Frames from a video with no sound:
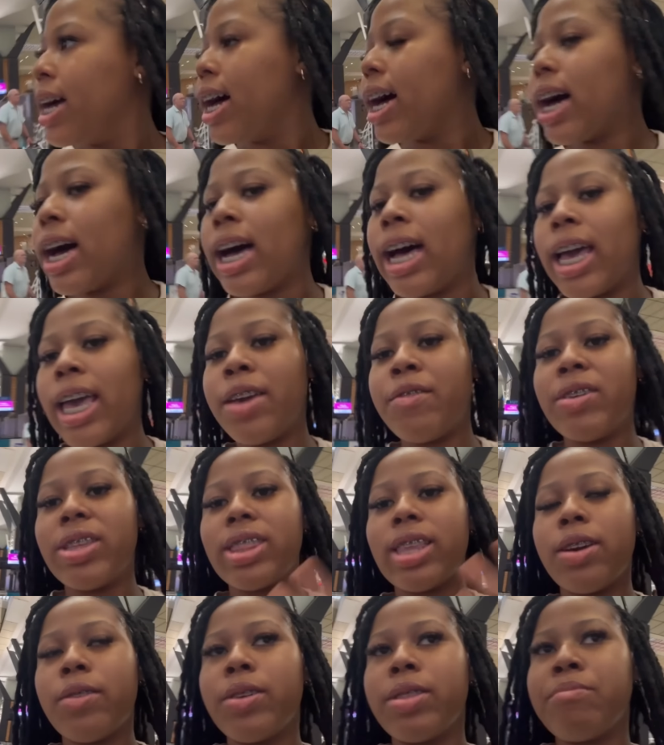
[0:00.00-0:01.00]

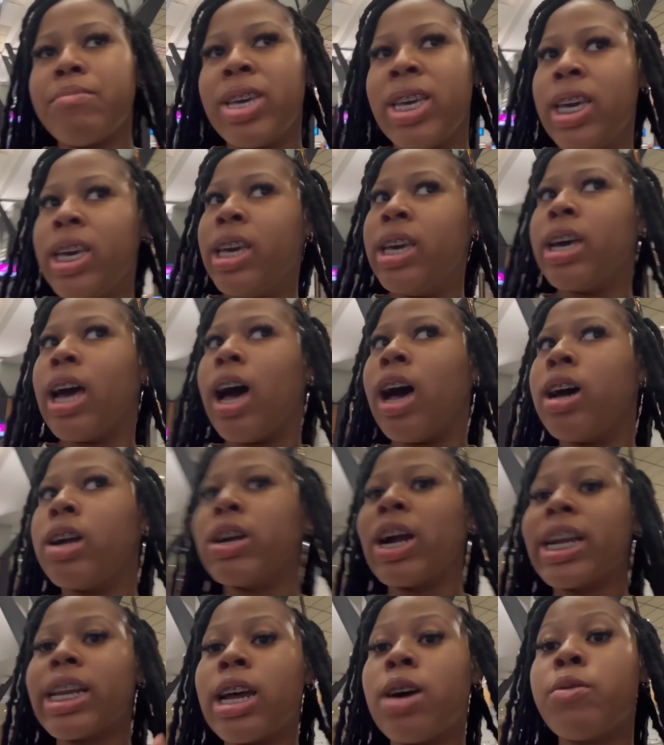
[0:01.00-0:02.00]
Everything with me.
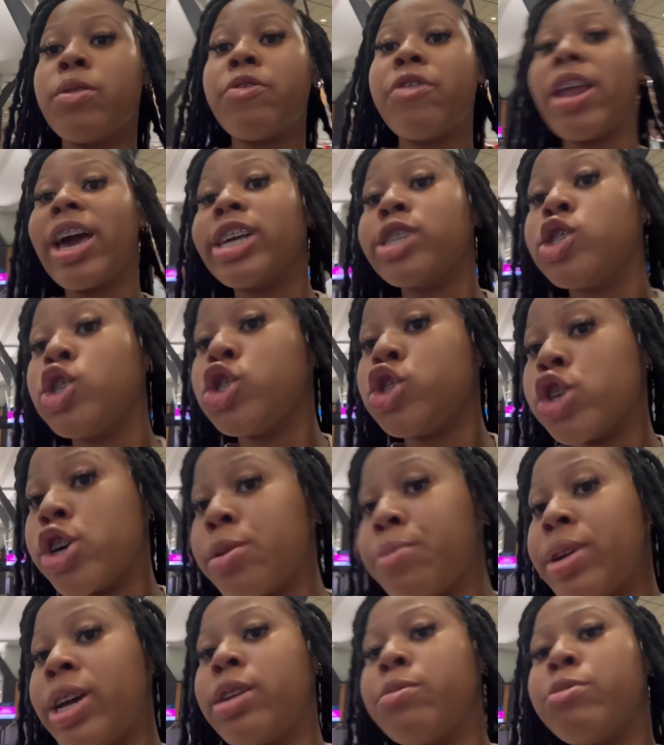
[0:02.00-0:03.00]
Right now we're flying to
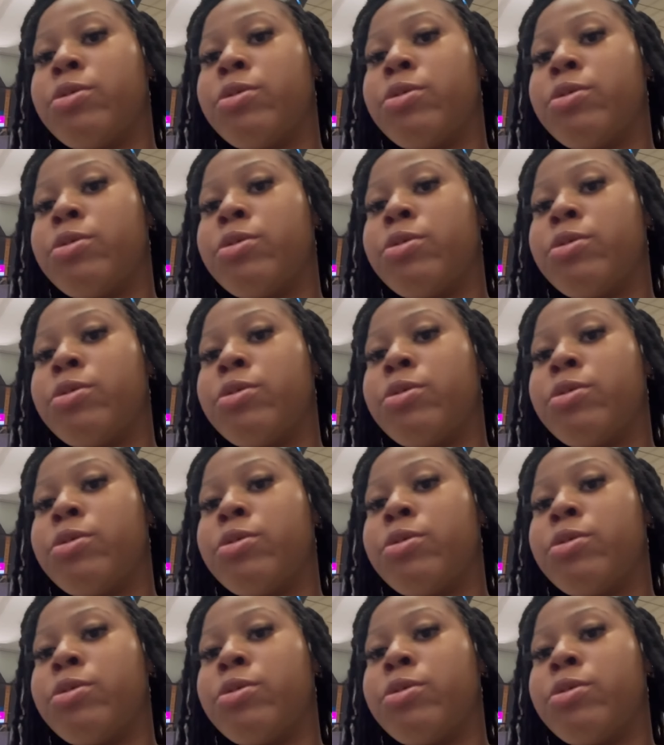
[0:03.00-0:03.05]
Durban.